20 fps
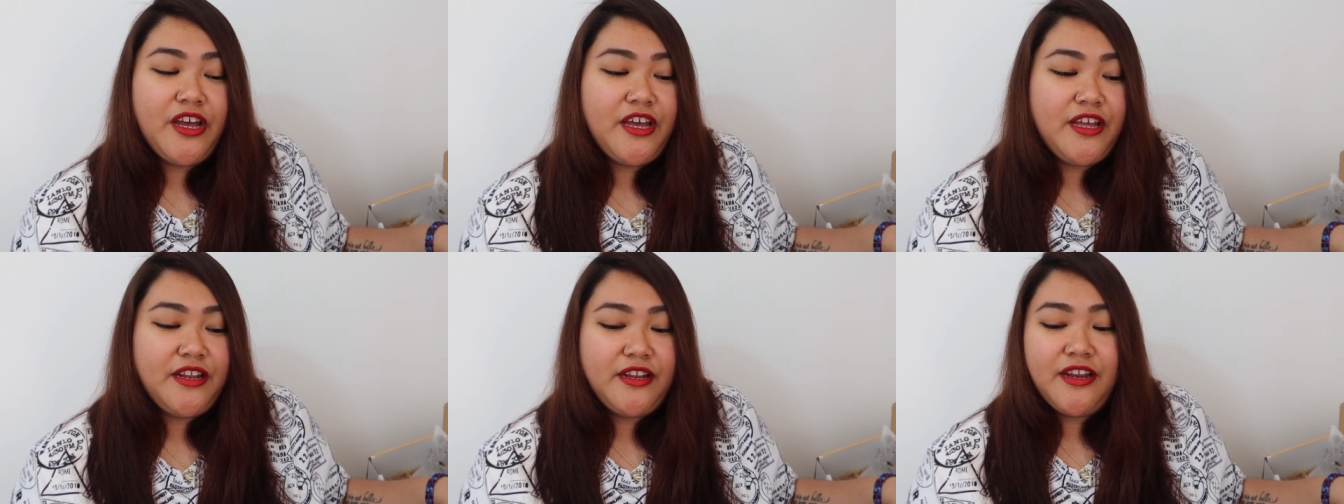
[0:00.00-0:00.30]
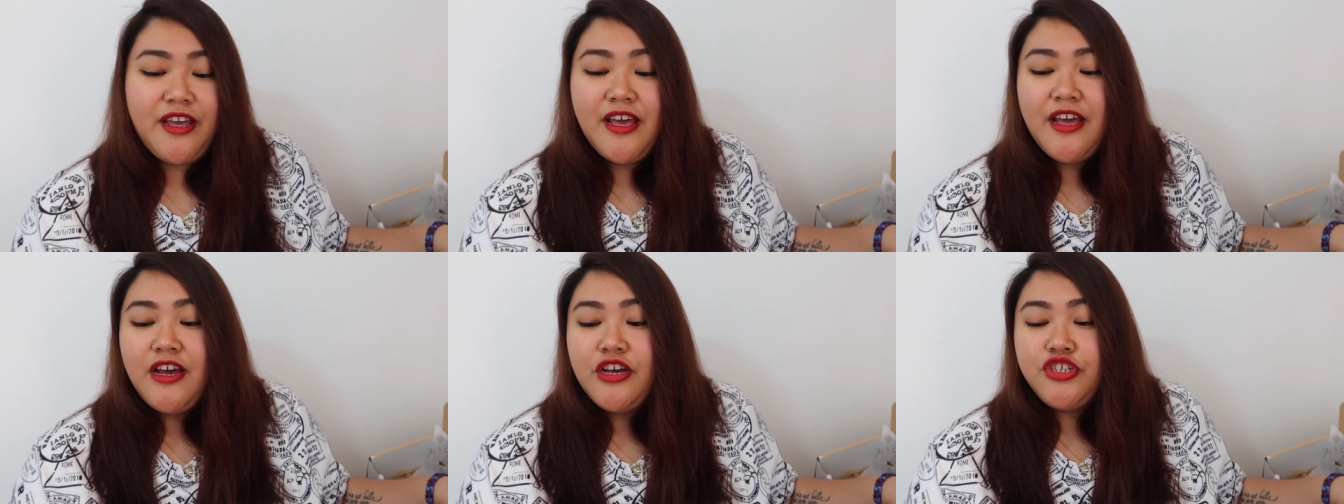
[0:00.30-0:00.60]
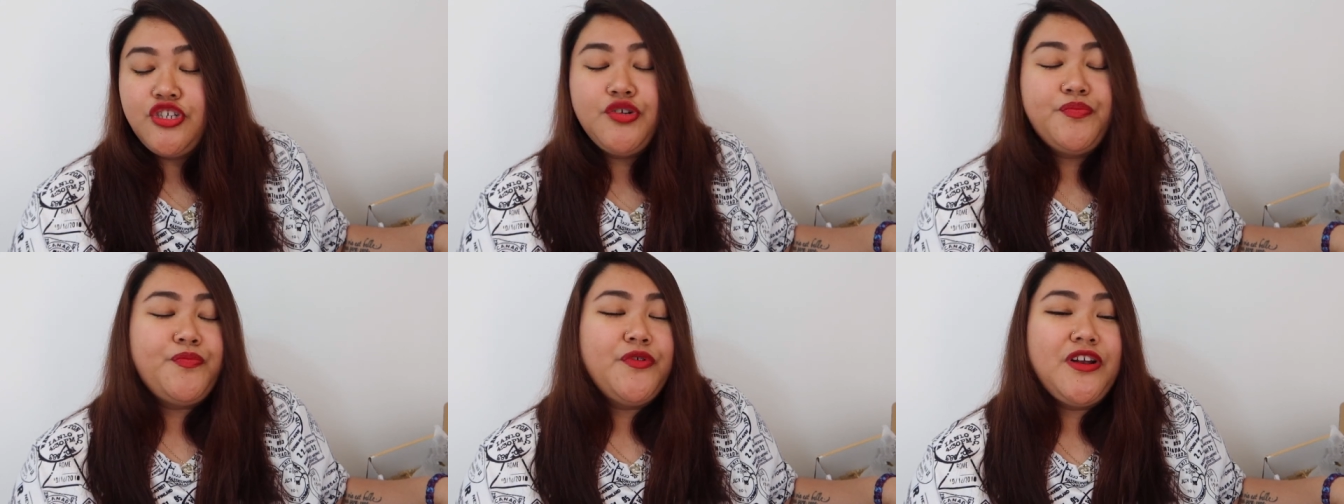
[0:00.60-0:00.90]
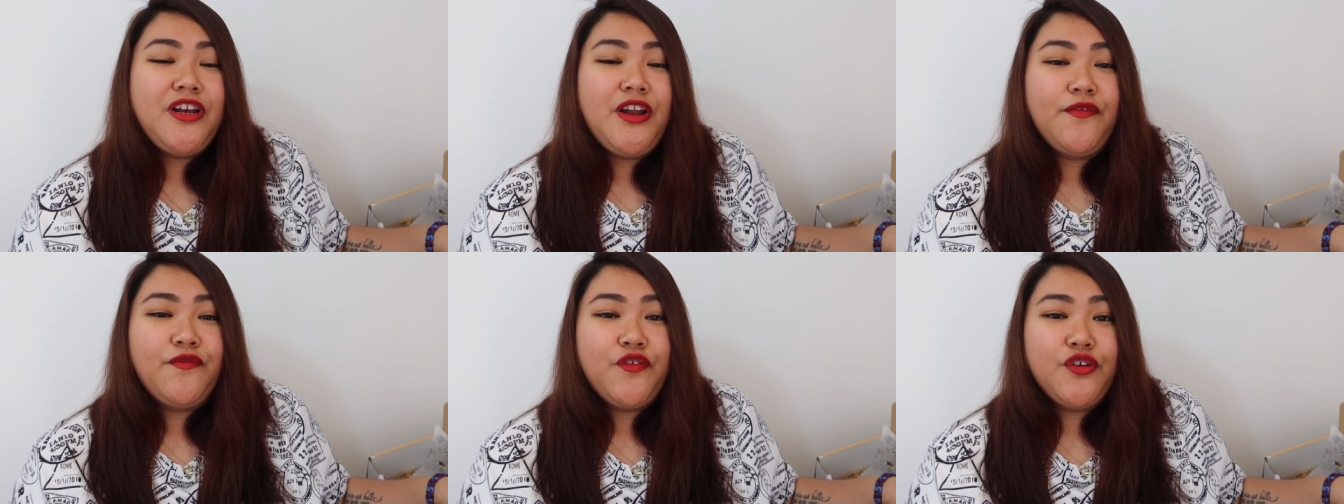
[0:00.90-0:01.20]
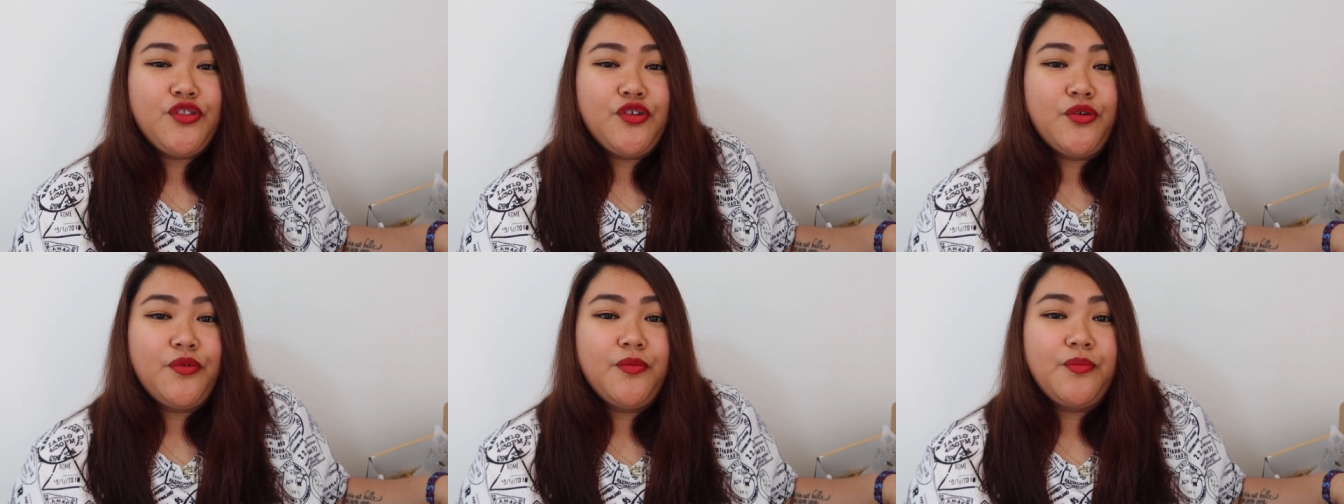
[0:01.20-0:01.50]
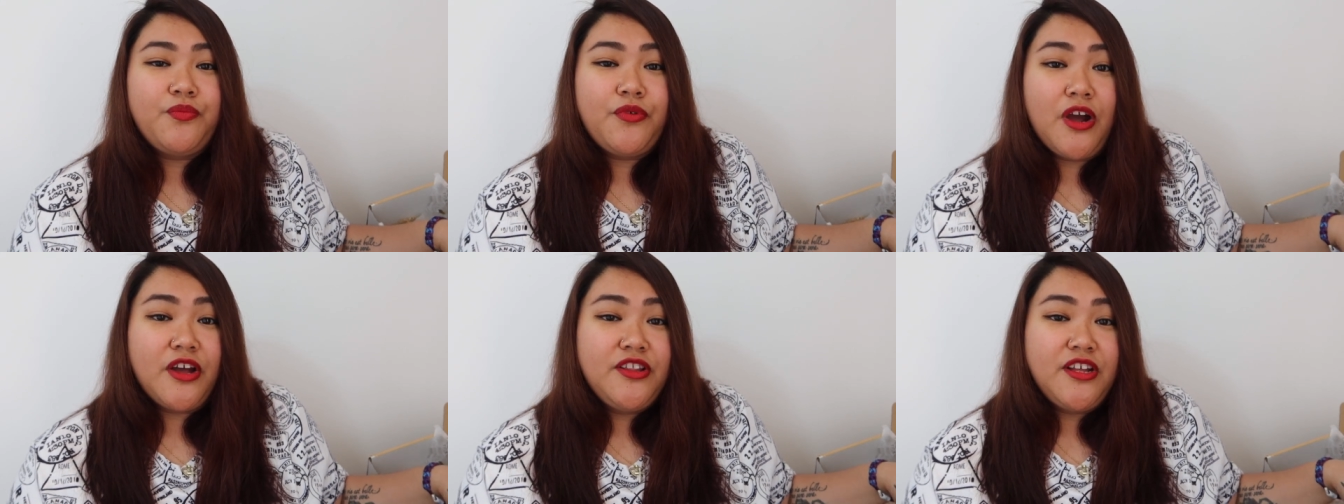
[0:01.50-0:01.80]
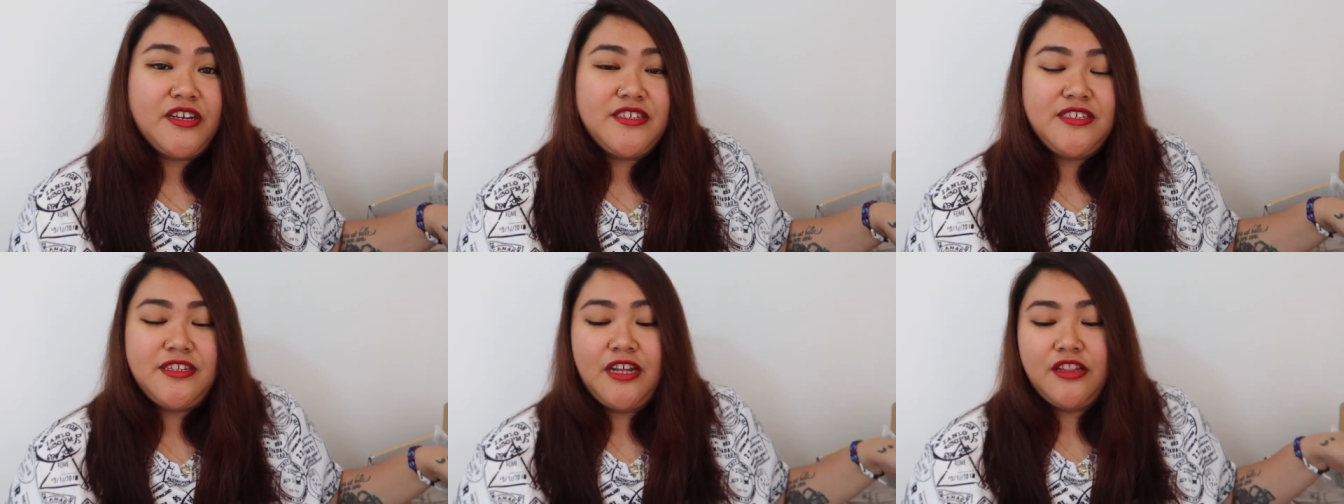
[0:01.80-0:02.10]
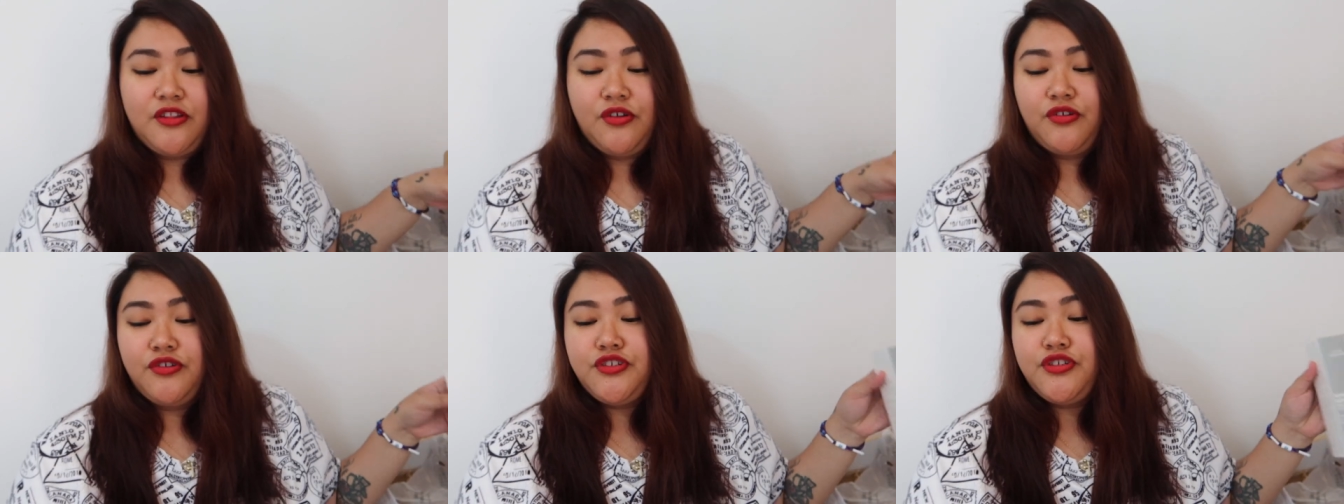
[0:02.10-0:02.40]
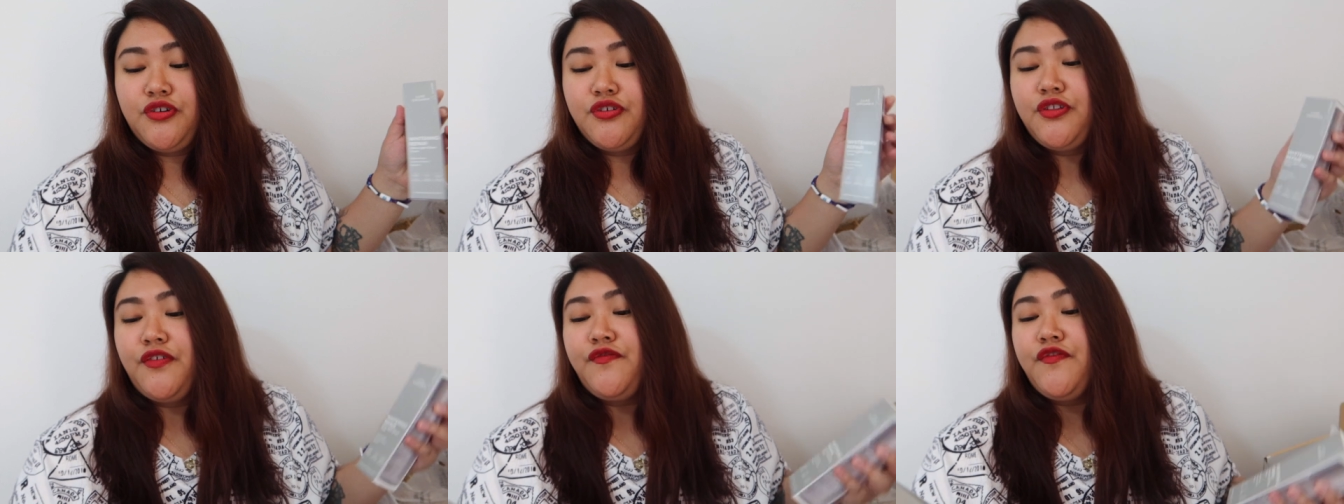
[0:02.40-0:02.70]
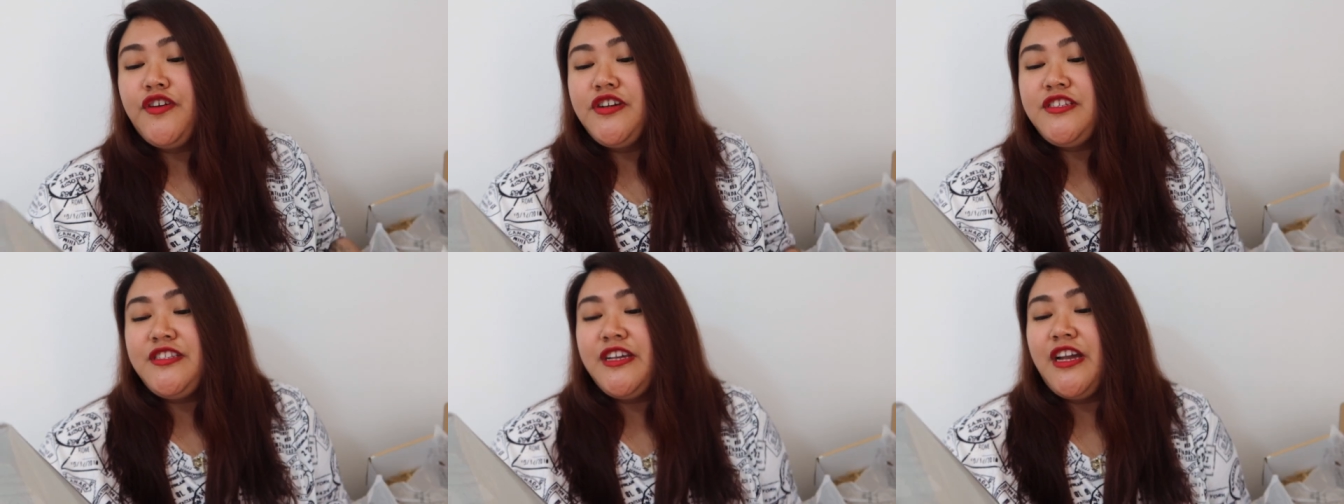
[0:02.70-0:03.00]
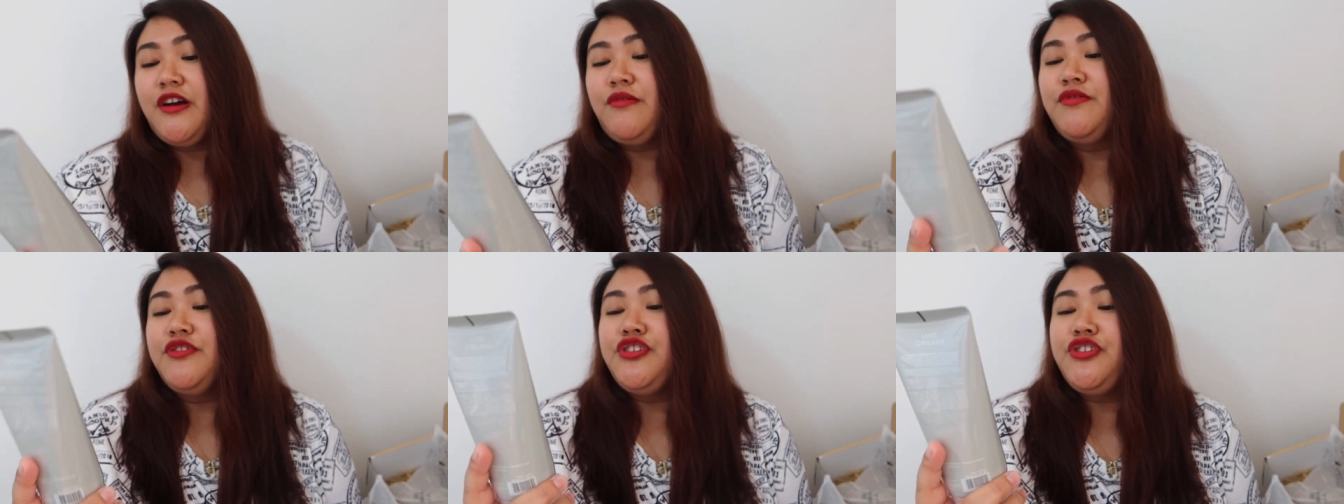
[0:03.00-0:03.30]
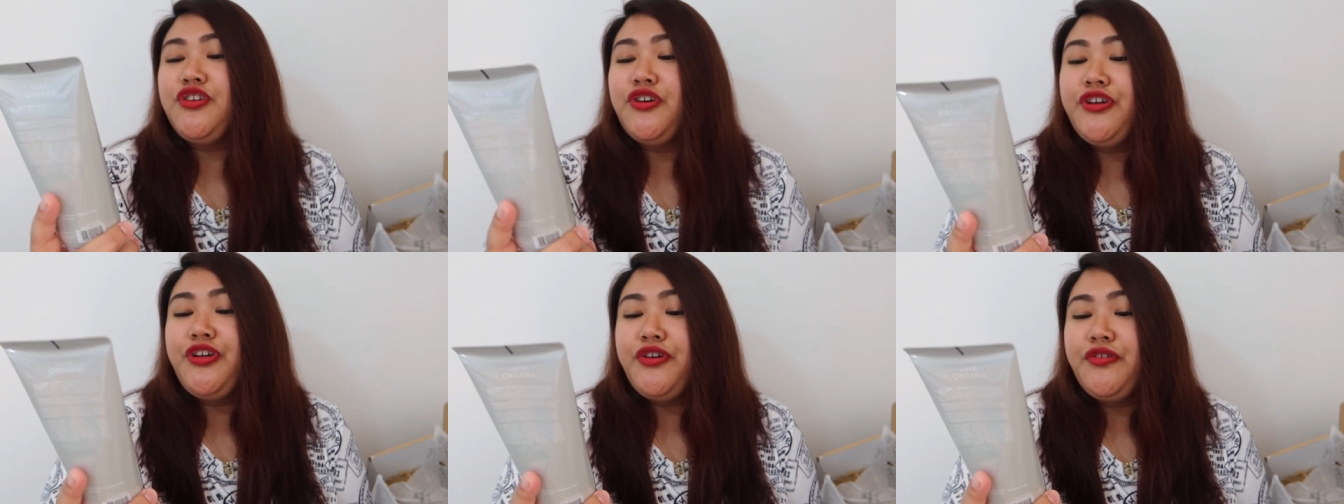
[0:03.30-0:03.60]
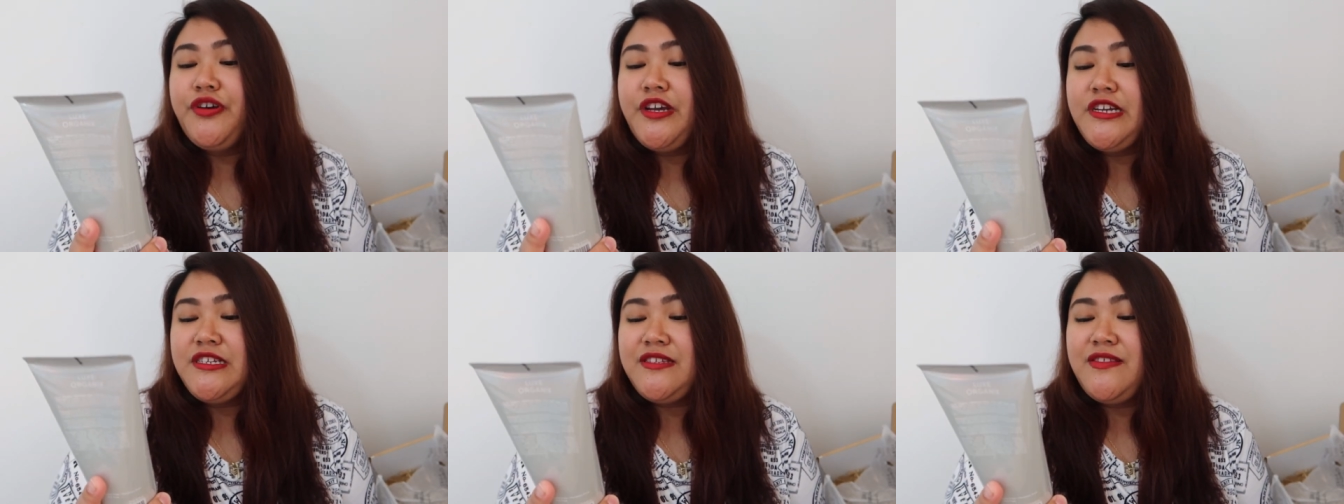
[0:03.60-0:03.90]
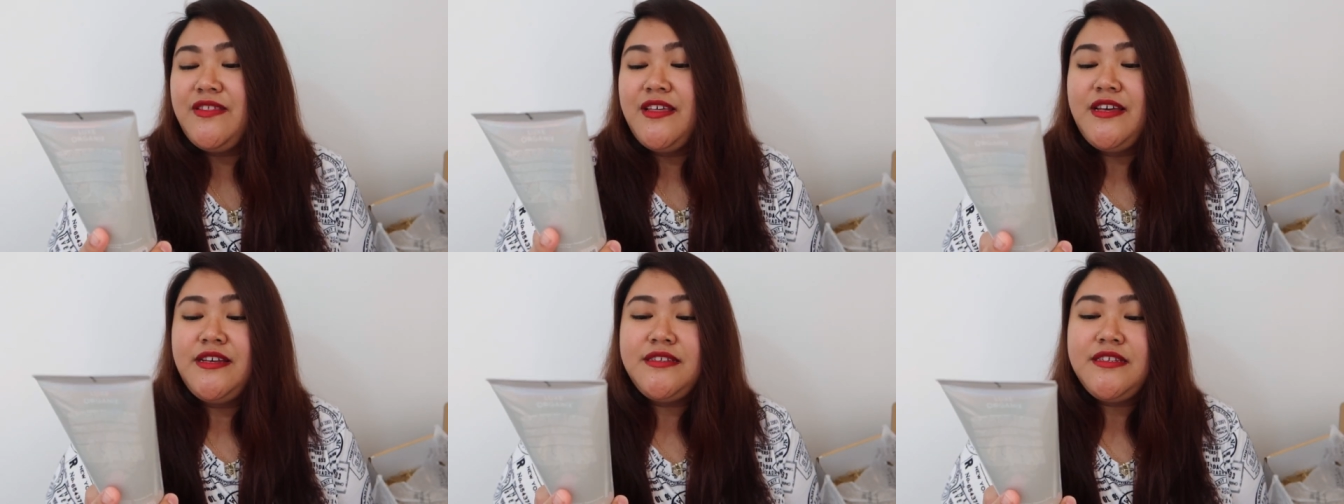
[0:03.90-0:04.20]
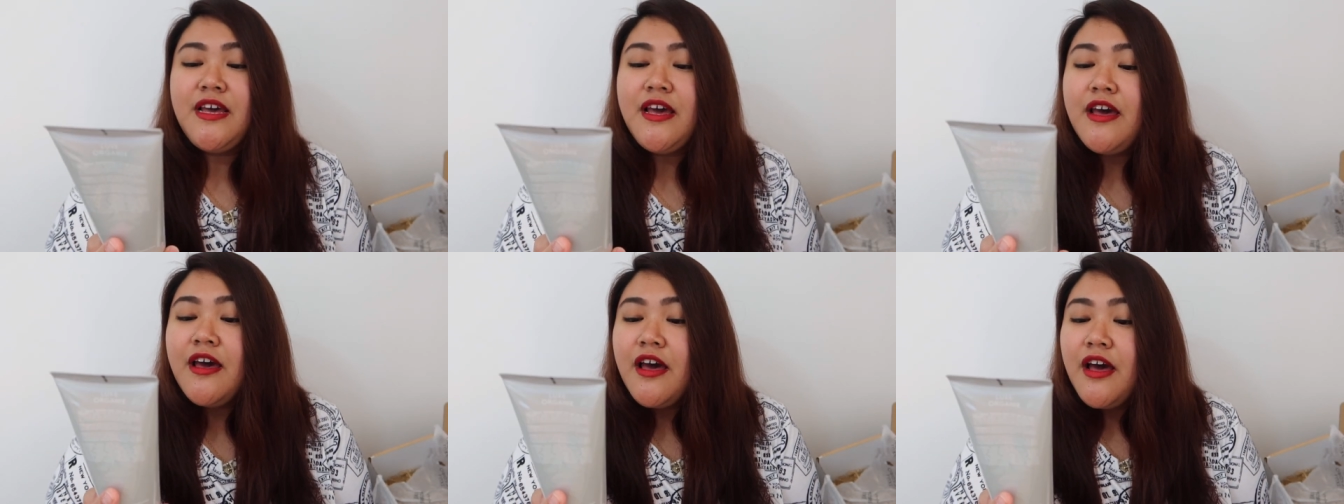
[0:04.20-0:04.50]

And super love ko tong products na to. So the first thing I will show you is this